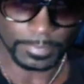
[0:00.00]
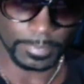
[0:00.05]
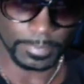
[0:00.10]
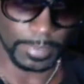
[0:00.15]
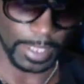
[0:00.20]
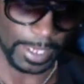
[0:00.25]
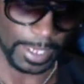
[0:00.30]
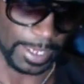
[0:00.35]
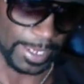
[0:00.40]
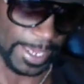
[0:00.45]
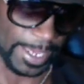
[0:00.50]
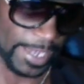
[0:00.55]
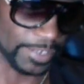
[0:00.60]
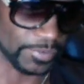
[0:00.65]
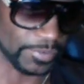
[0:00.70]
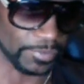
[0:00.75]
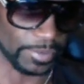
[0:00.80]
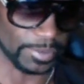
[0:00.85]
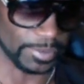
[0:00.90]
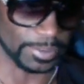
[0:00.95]
and
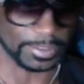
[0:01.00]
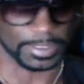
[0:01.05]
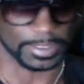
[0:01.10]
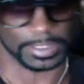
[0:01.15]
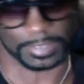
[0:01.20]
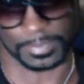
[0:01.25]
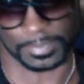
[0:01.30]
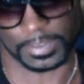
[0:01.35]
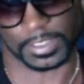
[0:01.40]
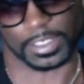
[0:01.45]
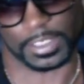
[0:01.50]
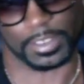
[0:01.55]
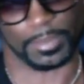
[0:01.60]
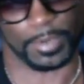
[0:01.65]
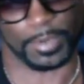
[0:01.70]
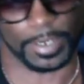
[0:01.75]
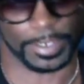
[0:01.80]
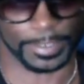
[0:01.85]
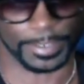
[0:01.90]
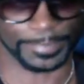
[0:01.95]
Androids are sixty percent of the
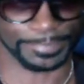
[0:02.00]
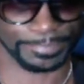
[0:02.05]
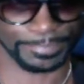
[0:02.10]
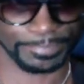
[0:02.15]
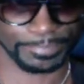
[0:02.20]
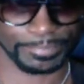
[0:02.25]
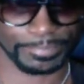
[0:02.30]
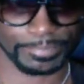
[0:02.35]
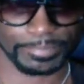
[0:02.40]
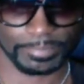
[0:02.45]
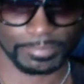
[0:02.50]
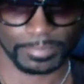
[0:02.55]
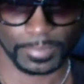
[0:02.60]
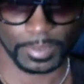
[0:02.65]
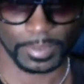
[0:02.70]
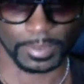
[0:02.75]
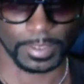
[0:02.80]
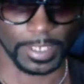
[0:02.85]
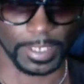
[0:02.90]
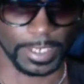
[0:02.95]
market.
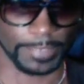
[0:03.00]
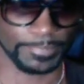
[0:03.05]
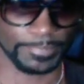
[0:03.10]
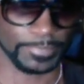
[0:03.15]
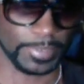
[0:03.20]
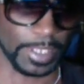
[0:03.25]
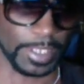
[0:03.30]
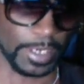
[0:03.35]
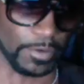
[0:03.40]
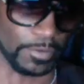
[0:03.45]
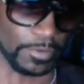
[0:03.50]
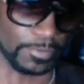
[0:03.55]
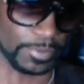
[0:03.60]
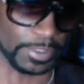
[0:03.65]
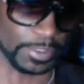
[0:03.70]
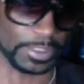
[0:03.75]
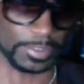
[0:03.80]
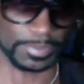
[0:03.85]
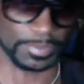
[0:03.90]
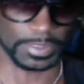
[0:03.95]
Okay, they own
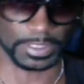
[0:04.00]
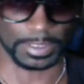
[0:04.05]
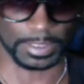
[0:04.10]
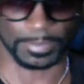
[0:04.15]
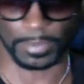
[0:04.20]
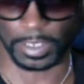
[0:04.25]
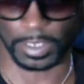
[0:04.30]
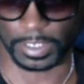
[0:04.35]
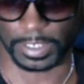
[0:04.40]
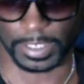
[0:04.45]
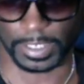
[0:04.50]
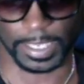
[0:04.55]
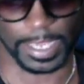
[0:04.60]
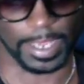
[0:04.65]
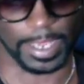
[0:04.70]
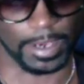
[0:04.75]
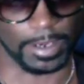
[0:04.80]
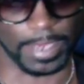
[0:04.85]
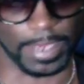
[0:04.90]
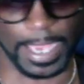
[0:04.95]
sixty percent of the market.
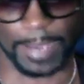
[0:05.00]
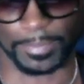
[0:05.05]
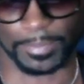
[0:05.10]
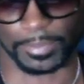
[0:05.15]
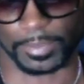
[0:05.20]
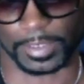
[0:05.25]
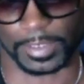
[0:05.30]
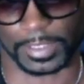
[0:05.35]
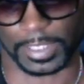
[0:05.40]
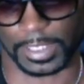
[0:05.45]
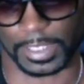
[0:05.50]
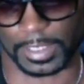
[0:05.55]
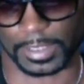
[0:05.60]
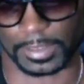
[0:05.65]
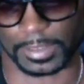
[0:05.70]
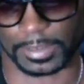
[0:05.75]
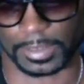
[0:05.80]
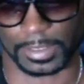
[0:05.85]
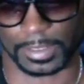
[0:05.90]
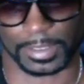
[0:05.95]
Uh, uh, Apple, I think,
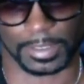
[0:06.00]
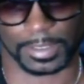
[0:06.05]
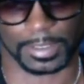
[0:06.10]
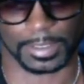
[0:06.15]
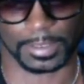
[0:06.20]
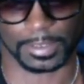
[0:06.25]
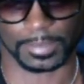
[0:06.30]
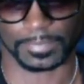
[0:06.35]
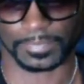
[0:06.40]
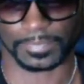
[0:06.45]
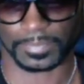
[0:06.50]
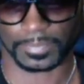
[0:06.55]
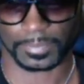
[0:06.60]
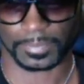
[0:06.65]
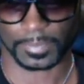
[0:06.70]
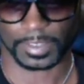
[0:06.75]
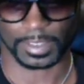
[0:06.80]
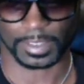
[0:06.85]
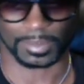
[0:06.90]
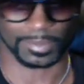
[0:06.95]
is uh,
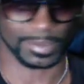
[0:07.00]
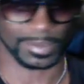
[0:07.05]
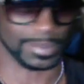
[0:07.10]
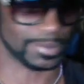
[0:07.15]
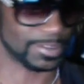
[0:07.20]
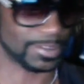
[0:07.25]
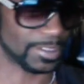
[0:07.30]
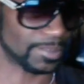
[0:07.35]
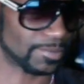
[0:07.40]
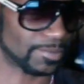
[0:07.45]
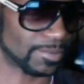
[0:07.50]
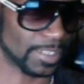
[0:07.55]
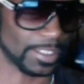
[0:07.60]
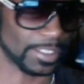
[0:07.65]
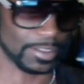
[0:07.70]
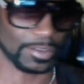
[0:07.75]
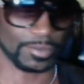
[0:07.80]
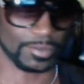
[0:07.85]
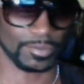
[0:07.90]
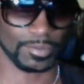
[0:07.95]
I think it was like six,
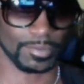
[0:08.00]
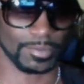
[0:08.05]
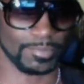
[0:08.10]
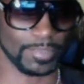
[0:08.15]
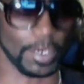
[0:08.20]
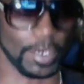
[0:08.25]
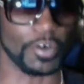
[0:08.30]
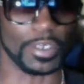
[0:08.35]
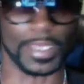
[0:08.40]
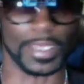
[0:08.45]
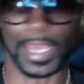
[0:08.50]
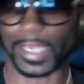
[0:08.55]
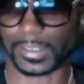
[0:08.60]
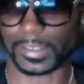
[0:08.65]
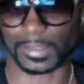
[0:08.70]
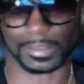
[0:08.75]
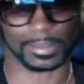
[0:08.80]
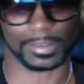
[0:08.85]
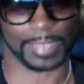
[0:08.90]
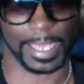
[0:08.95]
like thirty
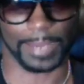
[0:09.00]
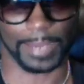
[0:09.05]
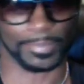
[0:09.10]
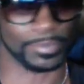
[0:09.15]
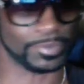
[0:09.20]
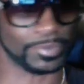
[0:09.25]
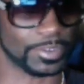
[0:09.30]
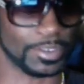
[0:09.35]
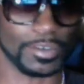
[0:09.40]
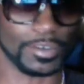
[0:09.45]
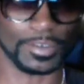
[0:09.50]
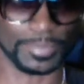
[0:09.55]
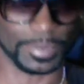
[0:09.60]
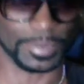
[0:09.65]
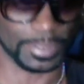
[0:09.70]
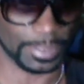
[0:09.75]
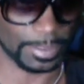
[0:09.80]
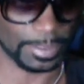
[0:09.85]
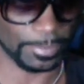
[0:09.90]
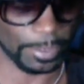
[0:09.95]
actually. Apple was thirty
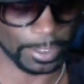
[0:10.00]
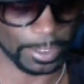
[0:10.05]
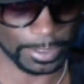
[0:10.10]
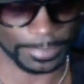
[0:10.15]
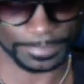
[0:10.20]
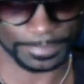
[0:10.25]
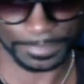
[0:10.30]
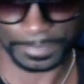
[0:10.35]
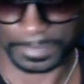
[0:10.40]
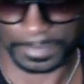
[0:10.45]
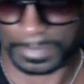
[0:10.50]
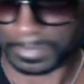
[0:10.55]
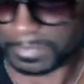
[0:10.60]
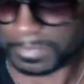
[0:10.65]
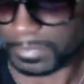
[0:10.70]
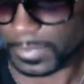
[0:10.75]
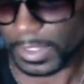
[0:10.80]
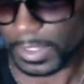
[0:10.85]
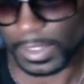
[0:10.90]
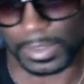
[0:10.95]
percent of the market.
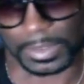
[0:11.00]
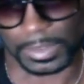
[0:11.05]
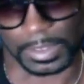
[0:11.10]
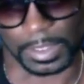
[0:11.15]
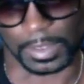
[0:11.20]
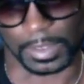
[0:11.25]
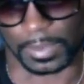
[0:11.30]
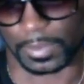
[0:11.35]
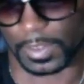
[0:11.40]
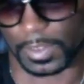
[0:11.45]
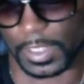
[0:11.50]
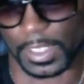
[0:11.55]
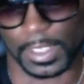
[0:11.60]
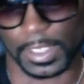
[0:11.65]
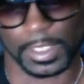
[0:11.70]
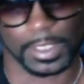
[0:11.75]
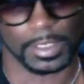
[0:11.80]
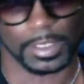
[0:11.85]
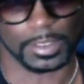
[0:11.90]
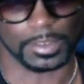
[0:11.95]
So
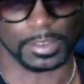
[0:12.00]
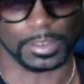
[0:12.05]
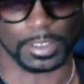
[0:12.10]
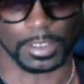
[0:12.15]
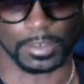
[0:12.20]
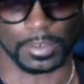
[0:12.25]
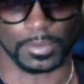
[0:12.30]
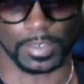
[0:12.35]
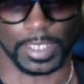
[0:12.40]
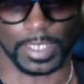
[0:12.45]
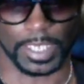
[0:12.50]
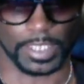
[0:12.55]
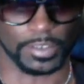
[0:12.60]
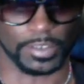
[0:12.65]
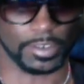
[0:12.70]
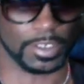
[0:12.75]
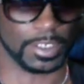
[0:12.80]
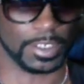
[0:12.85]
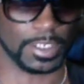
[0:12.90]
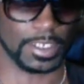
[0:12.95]
you know, and you're
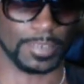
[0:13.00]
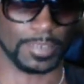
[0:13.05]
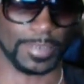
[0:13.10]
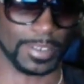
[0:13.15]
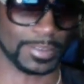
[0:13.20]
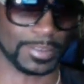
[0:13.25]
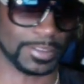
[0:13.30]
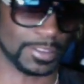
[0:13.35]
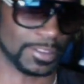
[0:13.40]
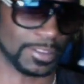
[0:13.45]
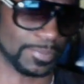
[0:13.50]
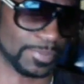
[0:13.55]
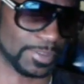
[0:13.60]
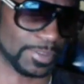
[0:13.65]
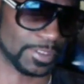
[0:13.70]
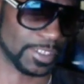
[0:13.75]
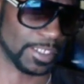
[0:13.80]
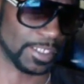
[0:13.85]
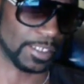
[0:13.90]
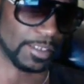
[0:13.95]
going to get about
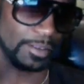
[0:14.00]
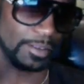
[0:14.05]
60% of